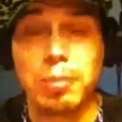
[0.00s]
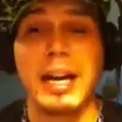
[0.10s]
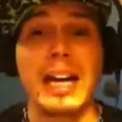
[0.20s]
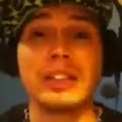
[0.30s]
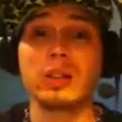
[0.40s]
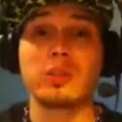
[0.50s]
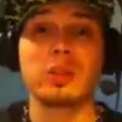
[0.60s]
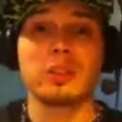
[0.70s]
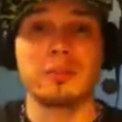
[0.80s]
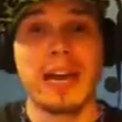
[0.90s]
But I
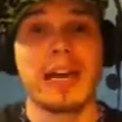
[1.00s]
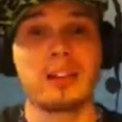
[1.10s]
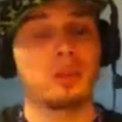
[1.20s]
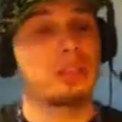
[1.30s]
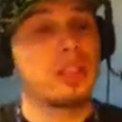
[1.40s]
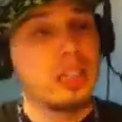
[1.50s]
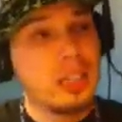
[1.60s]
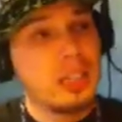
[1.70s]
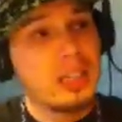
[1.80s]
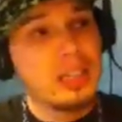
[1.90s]
just mad.
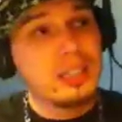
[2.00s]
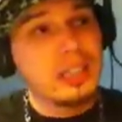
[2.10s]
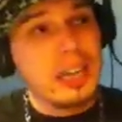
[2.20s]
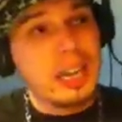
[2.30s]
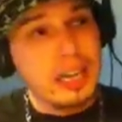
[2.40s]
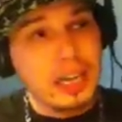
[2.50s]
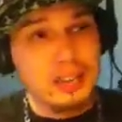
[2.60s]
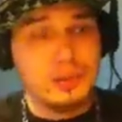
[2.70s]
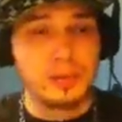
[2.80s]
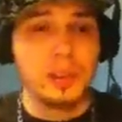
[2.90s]
And
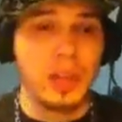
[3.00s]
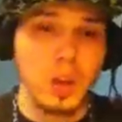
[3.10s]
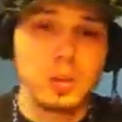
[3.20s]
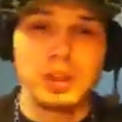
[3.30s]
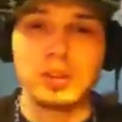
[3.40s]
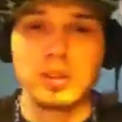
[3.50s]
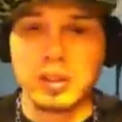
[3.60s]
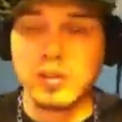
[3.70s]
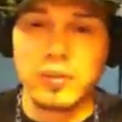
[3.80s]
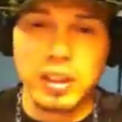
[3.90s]
I hope she
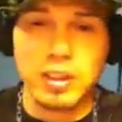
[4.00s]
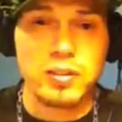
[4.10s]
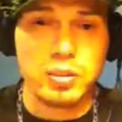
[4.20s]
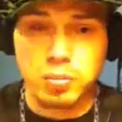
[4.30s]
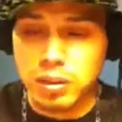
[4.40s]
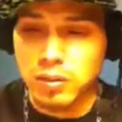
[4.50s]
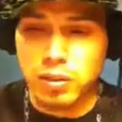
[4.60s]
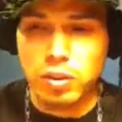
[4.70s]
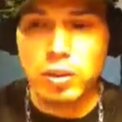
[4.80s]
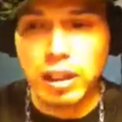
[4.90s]
forgives me
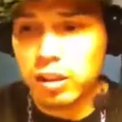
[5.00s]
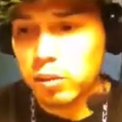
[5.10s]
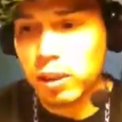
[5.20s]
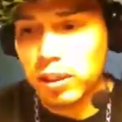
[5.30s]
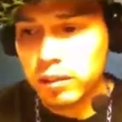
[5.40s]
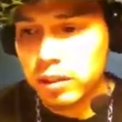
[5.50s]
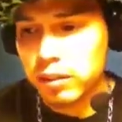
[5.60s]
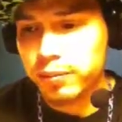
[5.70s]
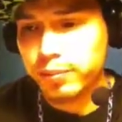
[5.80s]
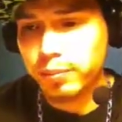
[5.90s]
for doing that or
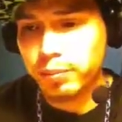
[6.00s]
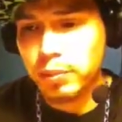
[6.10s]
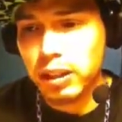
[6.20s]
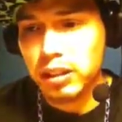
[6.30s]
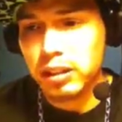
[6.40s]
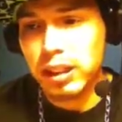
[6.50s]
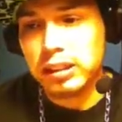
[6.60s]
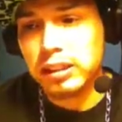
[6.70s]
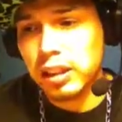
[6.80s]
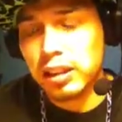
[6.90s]
whatever, because
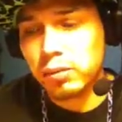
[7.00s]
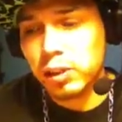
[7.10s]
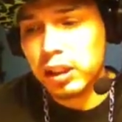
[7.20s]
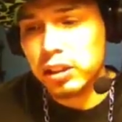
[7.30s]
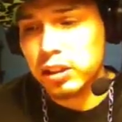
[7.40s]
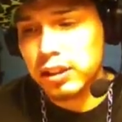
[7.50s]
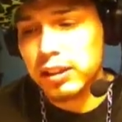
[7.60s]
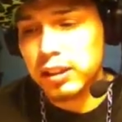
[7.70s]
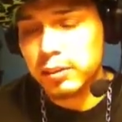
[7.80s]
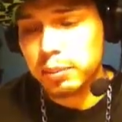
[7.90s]
that's not the way I should have
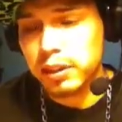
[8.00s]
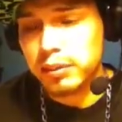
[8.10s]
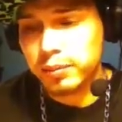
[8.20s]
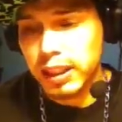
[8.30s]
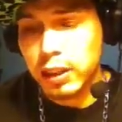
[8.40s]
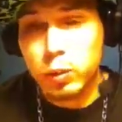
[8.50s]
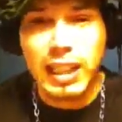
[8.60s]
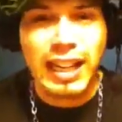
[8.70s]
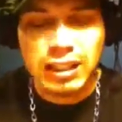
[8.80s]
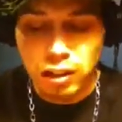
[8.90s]
did it. But
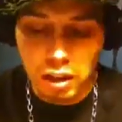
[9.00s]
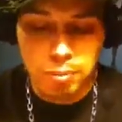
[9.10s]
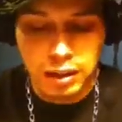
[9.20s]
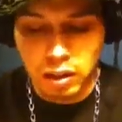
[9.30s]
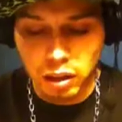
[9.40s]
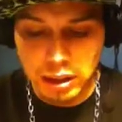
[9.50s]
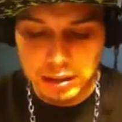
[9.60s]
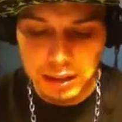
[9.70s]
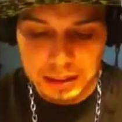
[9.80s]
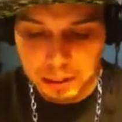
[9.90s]
anyways, I started being
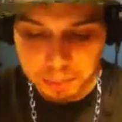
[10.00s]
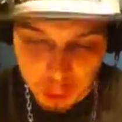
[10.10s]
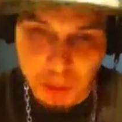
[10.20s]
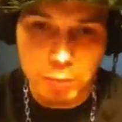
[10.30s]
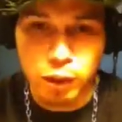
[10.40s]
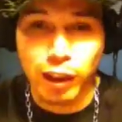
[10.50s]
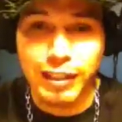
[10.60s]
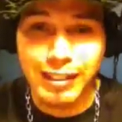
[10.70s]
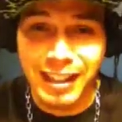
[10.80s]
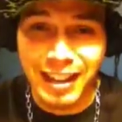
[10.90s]
honest. That's the point I'm
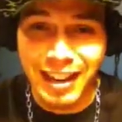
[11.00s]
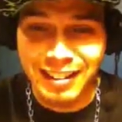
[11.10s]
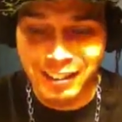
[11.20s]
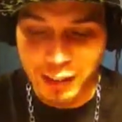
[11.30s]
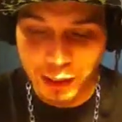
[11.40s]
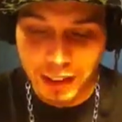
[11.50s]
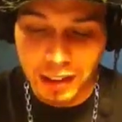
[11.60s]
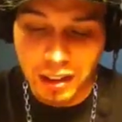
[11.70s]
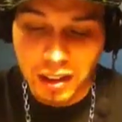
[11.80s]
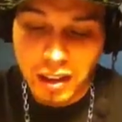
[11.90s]
trying to get at here, okay?